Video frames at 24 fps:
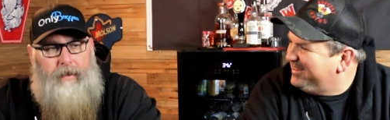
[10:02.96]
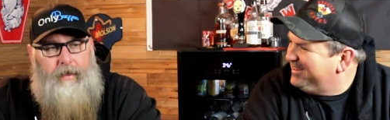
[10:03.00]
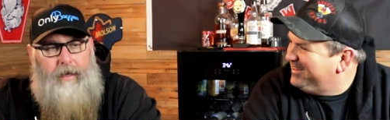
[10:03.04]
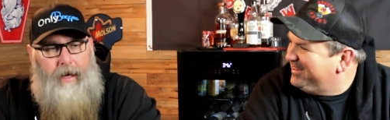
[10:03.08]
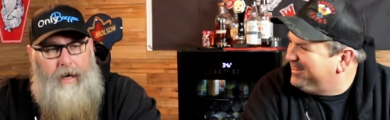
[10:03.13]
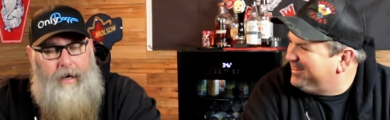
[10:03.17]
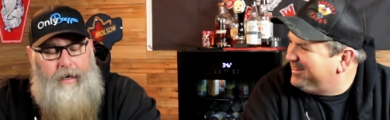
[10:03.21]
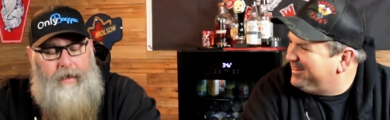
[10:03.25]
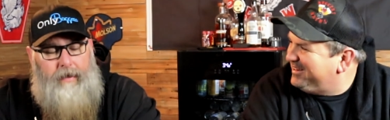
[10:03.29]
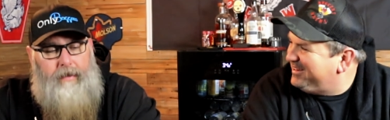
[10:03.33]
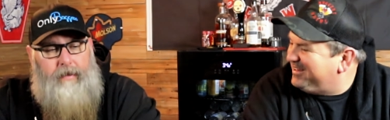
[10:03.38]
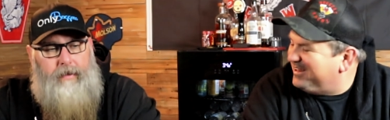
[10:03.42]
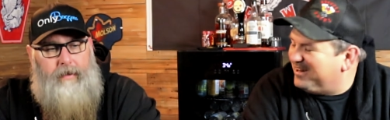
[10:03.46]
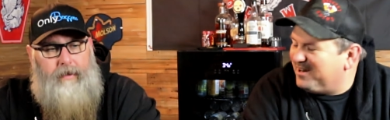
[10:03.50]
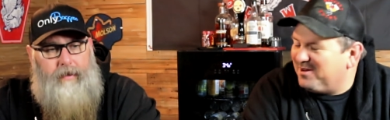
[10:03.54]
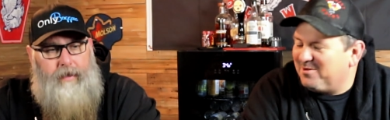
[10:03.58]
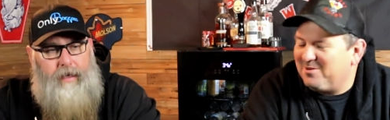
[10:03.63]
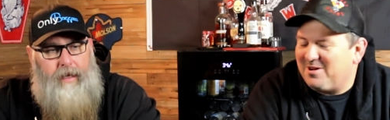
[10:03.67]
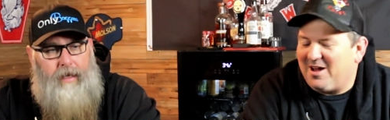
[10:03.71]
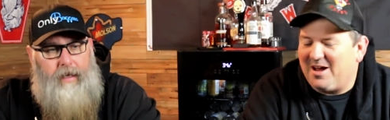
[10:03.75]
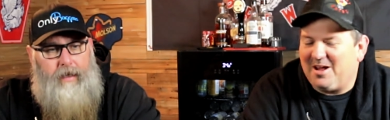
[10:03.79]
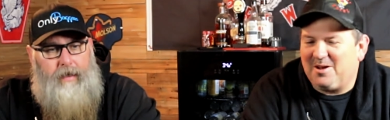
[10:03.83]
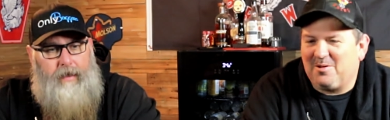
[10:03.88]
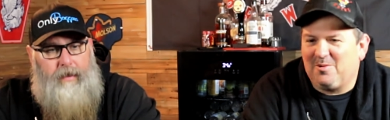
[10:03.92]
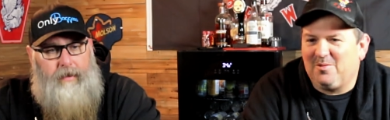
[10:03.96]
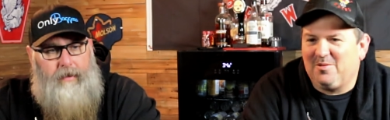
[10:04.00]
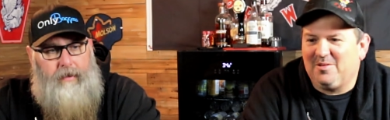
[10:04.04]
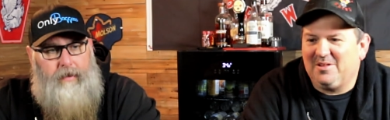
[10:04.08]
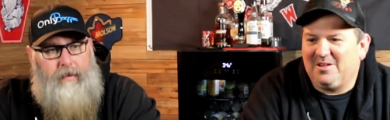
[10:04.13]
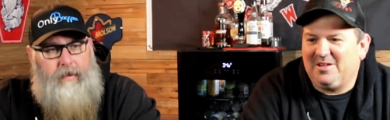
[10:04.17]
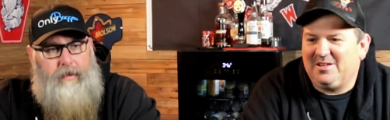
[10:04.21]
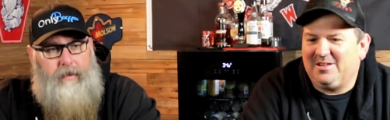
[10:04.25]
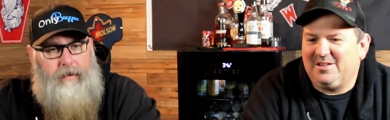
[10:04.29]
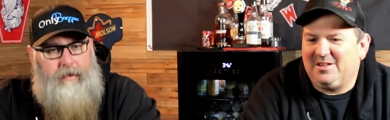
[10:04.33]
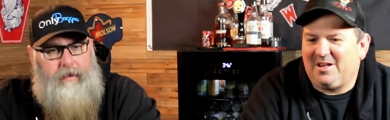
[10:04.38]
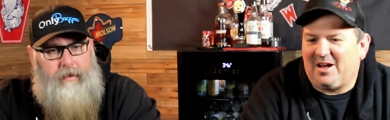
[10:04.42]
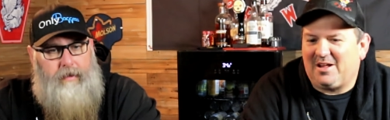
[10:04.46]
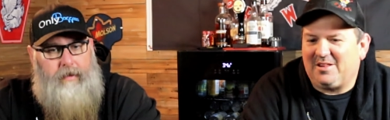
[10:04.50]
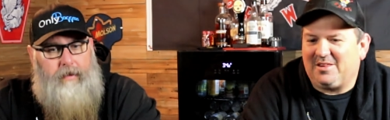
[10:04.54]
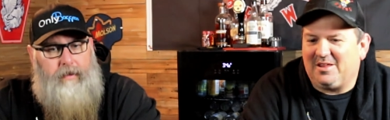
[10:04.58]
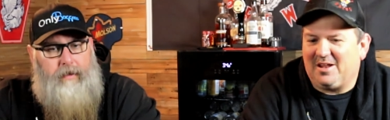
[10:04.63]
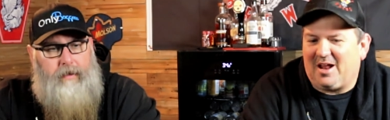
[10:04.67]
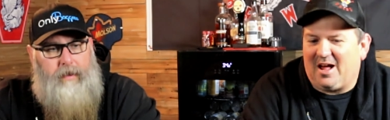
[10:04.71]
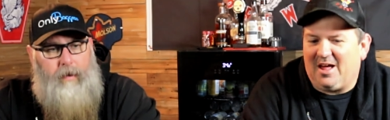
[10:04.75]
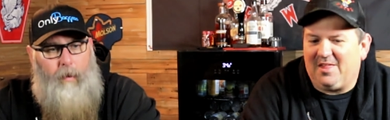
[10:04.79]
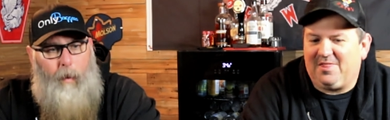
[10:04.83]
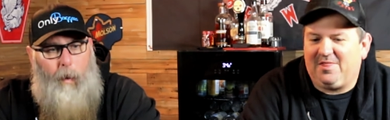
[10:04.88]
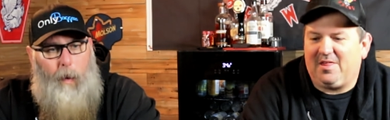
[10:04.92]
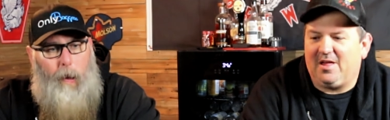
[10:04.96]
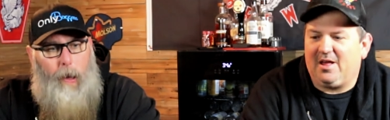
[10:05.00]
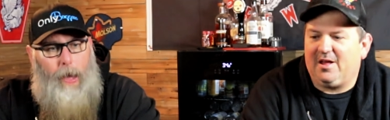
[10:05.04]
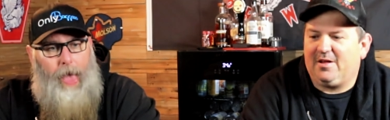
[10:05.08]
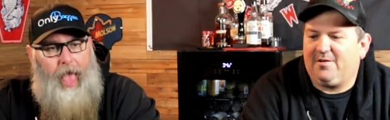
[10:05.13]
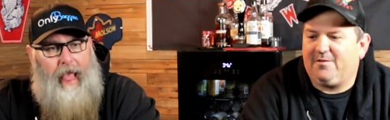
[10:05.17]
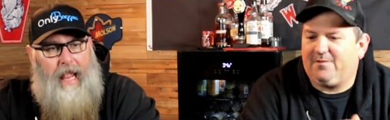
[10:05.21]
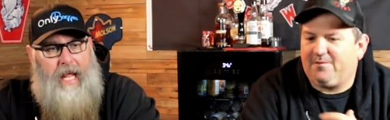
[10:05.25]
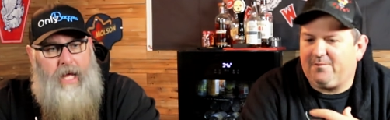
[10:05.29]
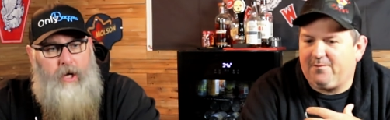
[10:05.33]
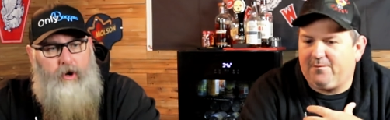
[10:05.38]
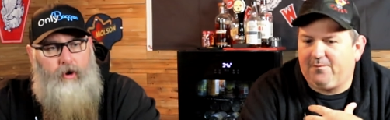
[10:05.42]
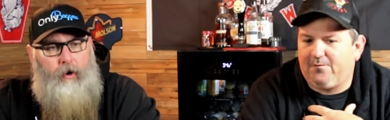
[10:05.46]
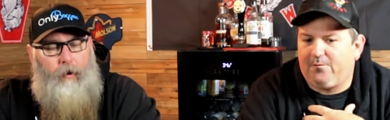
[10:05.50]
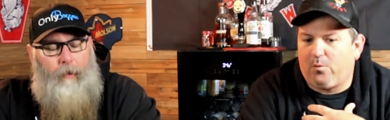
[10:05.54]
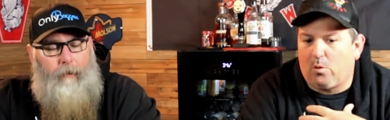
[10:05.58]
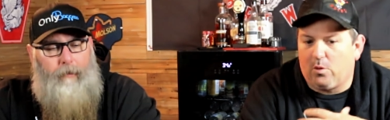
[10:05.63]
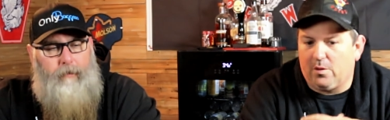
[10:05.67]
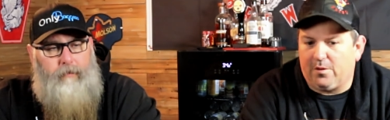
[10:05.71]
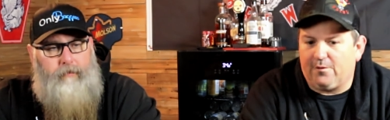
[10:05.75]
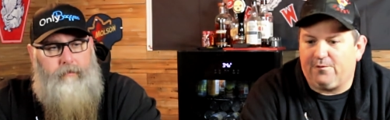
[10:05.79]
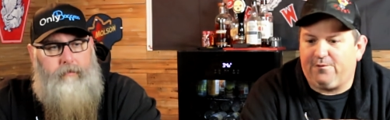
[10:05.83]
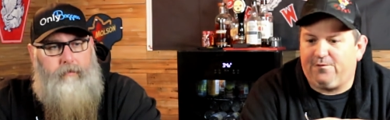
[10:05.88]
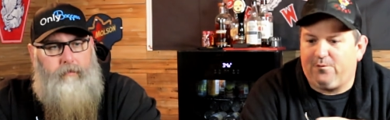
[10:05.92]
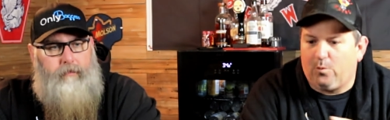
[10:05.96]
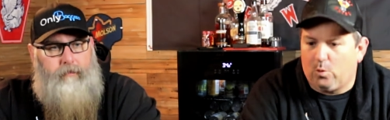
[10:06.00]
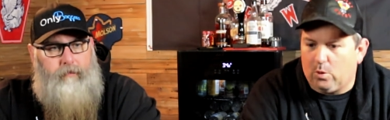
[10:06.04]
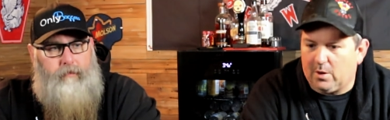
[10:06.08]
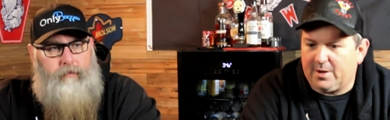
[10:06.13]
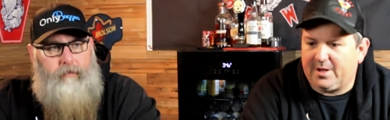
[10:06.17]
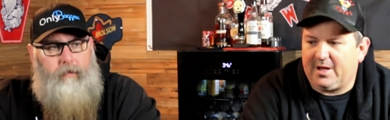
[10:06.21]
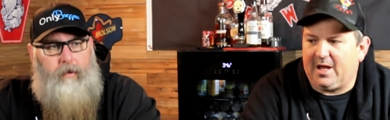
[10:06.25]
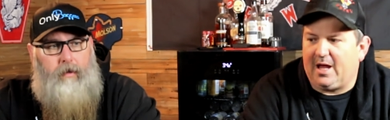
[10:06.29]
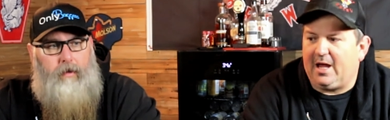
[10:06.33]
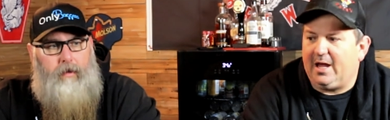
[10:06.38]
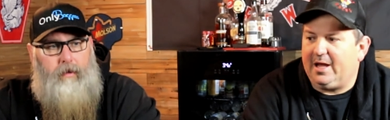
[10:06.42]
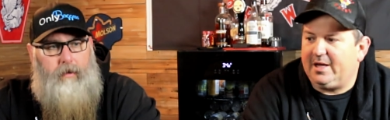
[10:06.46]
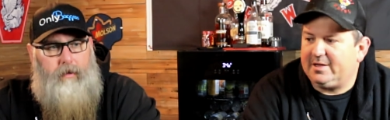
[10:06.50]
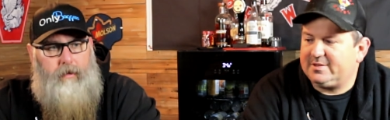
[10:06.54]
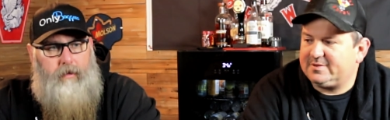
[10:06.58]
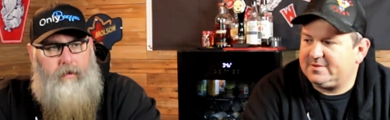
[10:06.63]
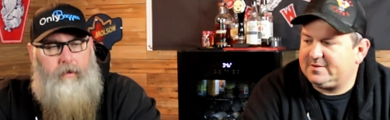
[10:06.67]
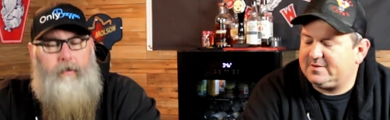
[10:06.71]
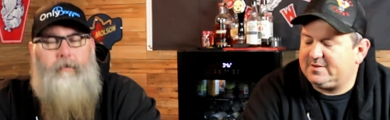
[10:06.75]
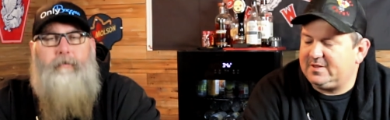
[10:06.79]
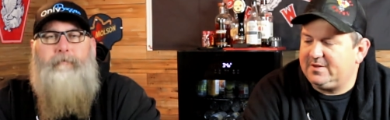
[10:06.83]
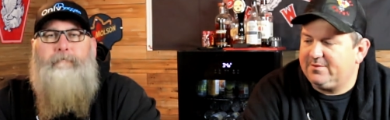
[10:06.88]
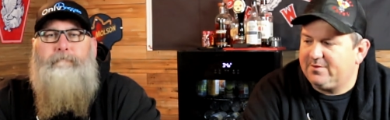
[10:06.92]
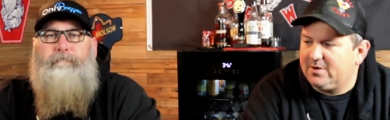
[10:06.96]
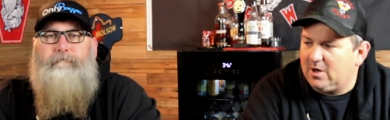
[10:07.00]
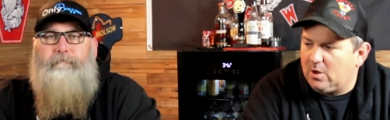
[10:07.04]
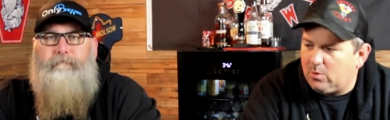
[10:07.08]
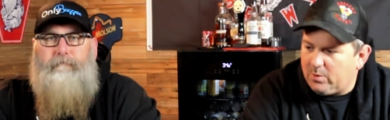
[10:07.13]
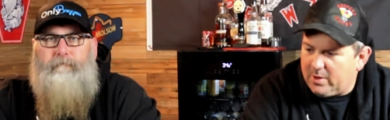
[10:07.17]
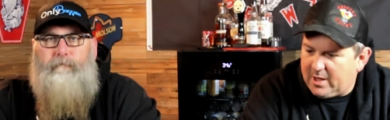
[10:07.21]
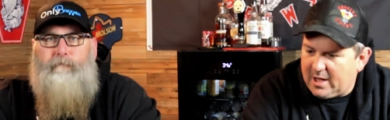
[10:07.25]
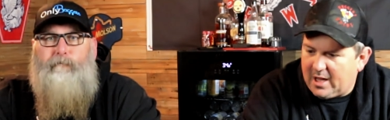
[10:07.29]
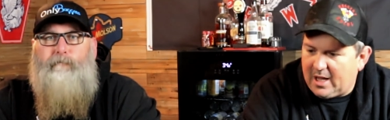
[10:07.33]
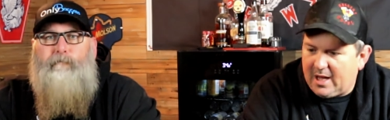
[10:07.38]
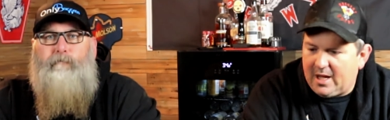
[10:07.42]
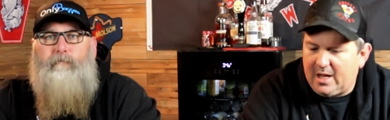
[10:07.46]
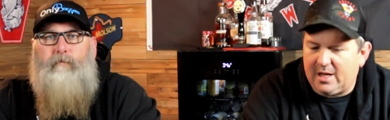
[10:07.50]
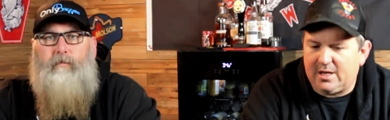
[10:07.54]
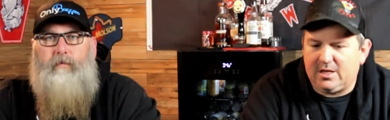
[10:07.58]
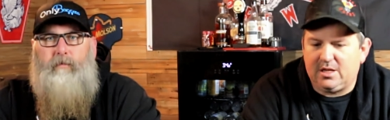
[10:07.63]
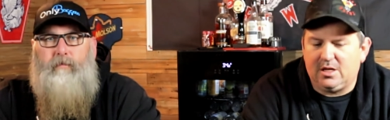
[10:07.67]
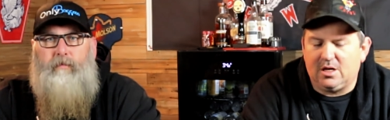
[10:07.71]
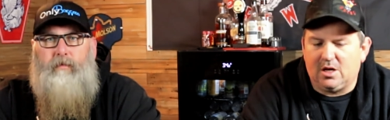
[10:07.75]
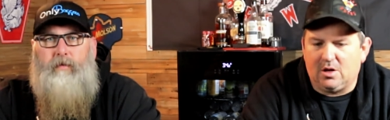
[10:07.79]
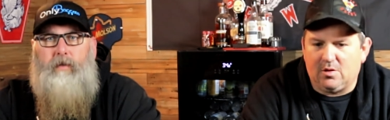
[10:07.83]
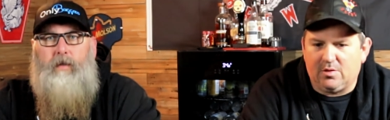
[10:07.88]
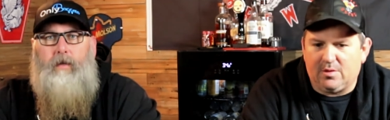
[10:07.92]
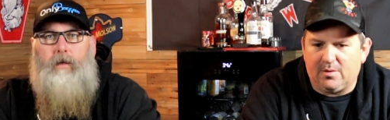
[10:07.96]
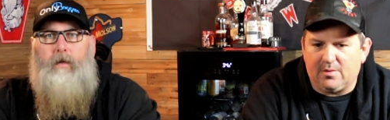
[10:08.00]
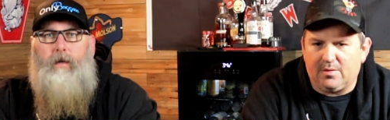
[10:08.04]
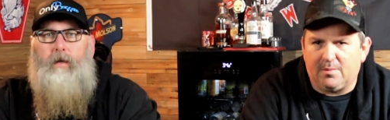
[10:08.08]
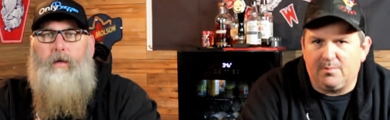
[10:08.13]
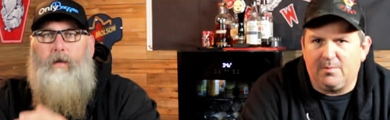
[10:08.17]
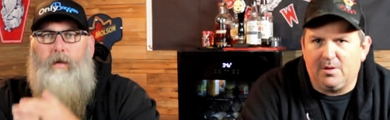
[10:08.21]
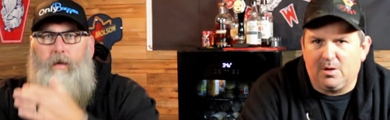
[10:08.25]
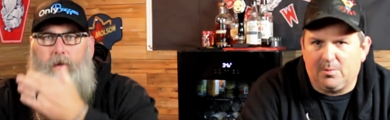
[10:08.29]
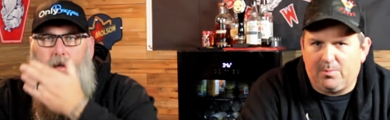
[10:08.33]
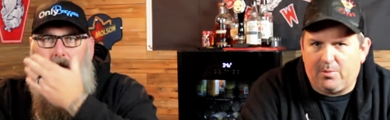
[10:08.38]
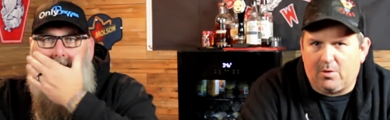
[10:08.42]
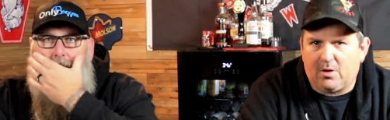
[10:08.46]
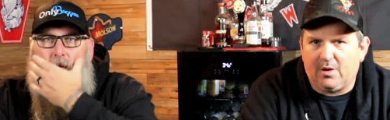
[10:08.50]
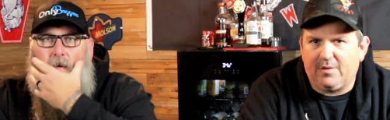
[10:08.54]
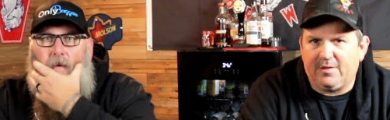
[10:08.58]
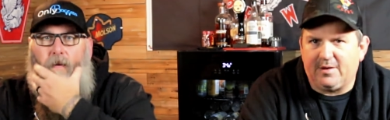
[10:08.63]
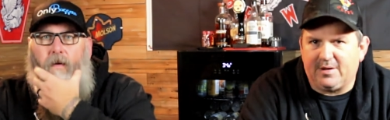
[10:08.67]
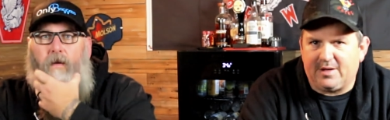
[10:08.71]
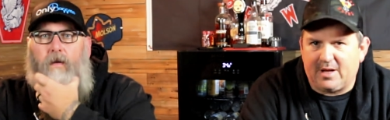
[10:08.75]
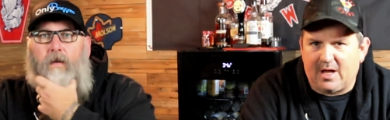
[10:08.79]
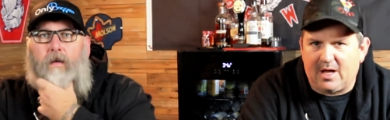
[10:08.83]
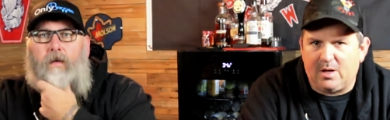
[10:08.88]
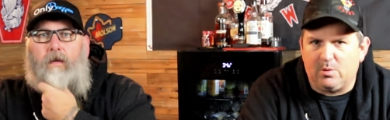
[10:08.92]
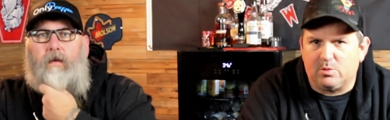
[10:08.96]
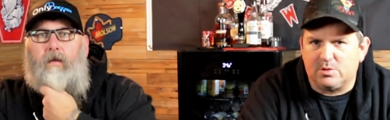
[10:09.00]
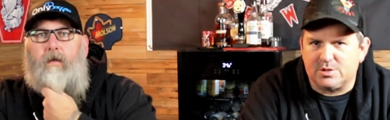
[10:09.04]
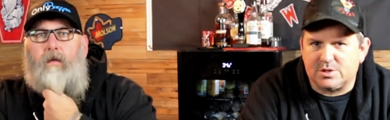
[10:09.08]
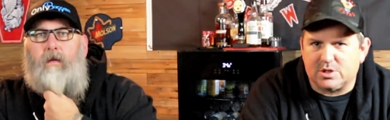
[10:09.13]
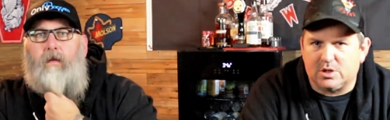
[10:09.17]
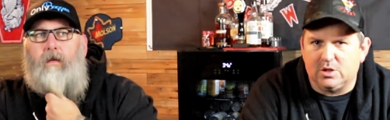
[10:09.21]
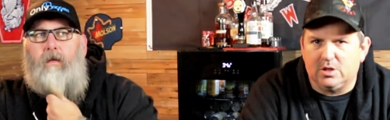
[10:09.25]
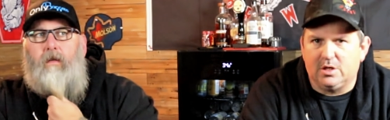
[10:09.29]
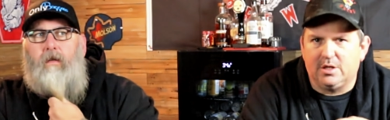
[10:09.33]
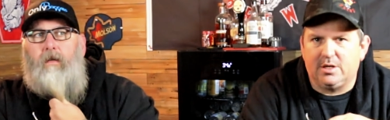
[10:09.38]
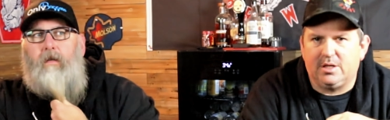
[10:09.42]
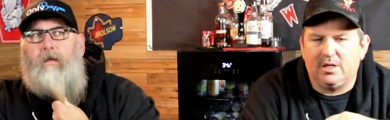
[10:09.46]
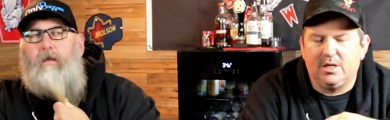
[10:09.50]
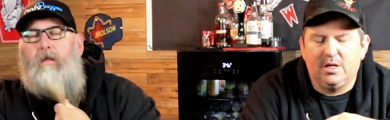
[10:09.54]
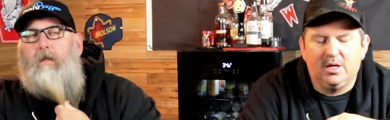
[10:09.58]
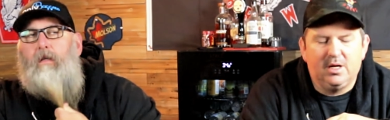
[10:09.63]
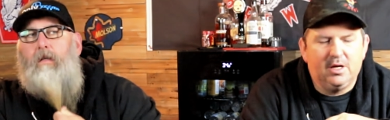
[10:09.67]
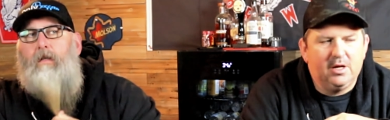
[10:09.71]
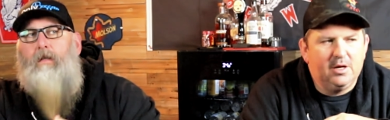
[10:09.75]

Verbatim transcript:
Speaker 1: yeah. You know, not only did I think for the forecast, even though we had, you know, the, the middle part of the day was good,